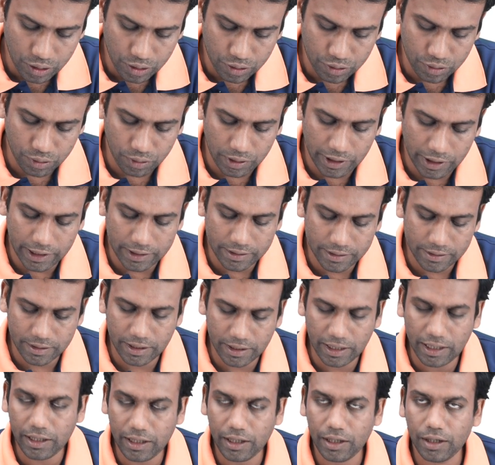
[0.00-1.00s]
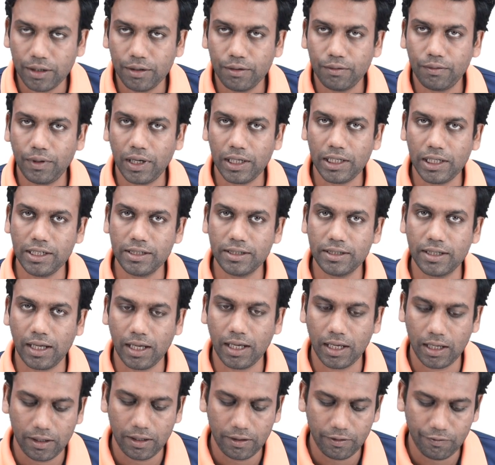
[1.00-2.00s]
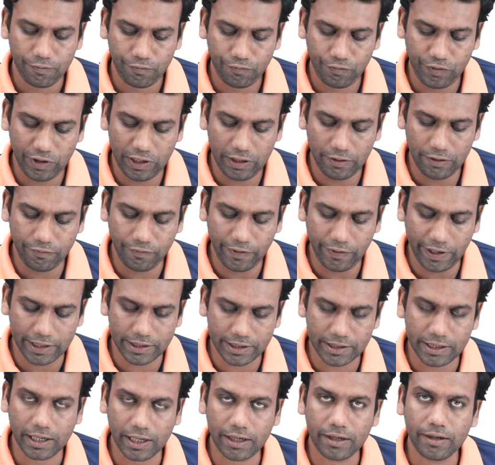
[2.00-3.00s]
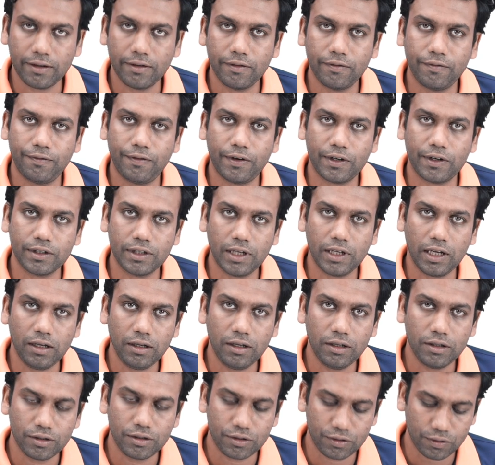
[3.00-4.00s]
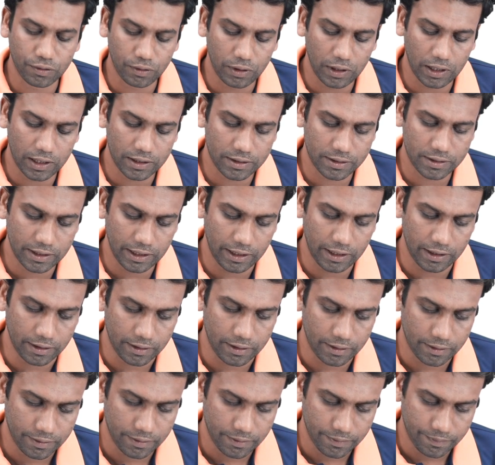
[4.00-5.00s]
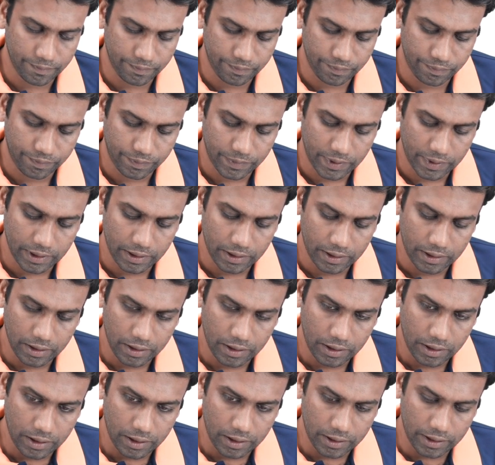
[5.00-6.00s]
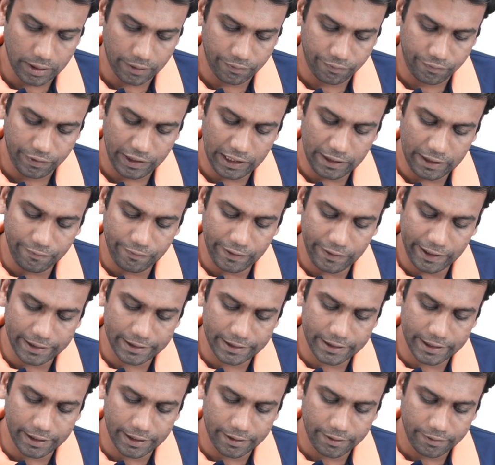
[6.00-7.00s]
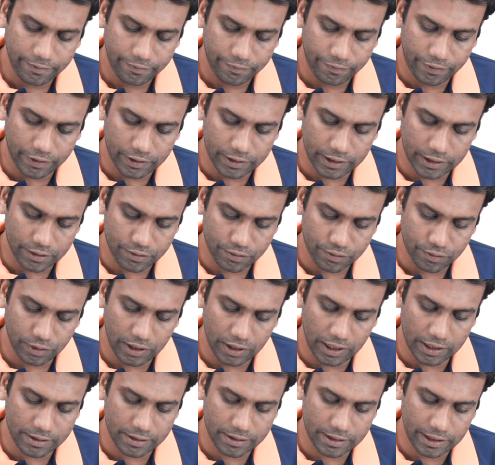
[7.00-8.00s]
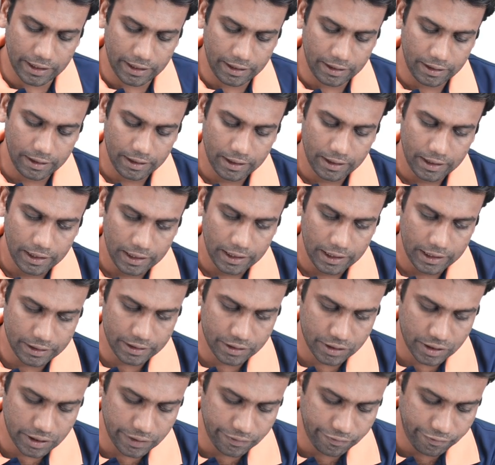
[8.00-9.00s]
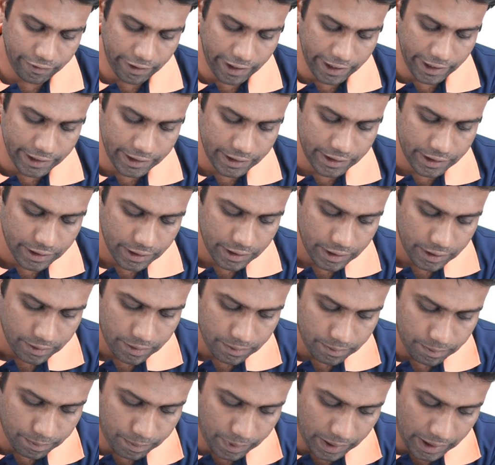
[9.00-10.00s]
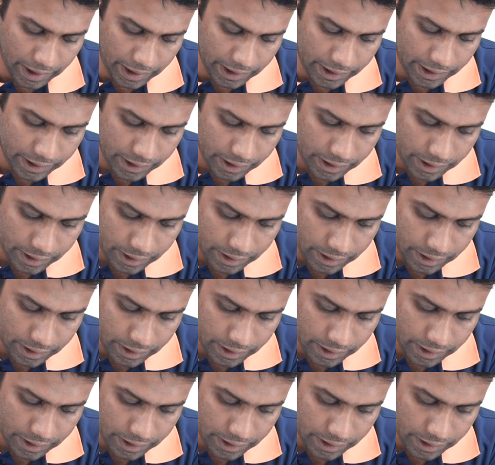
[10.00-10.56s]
So, let us see what is the fill factor for the solar cell. The fill factor for the solar cell is defined by